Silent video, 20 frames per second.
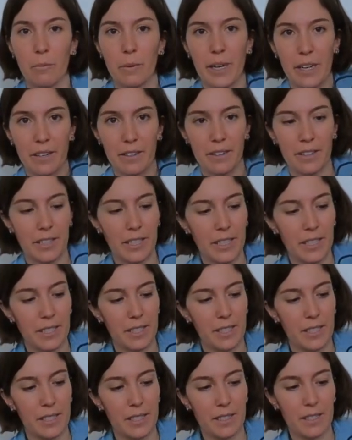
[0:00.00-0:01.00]
gonna wear
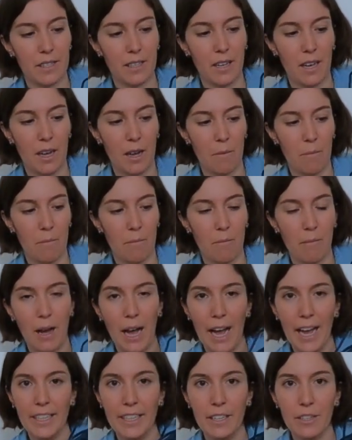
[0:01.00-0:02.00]
these
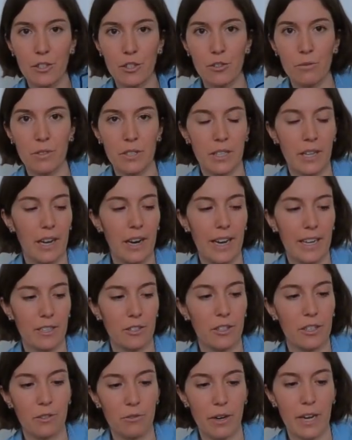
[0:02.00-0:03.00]
hiking shoes. They're
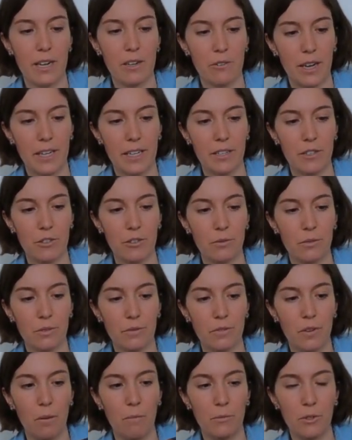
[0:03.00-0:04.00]
actually trail running shoes
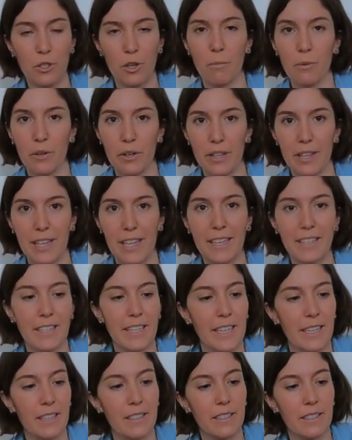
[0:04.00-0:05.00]
from Topper
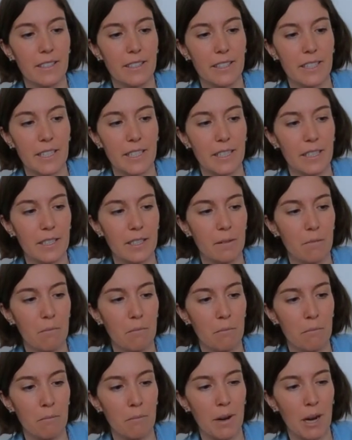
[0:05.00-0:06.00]
Athletic, the
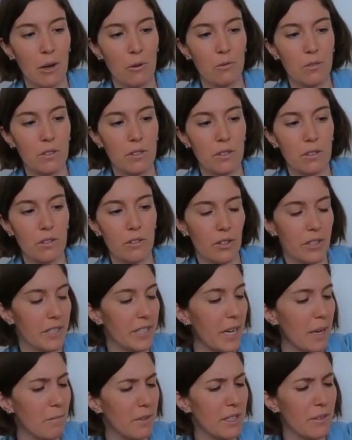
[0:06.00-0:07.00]
Mountain or
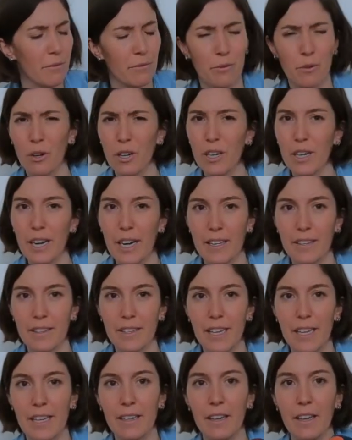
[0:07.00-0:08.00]
the MT4 I
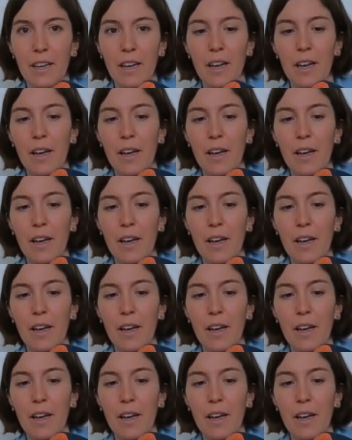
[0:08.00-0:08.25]
think.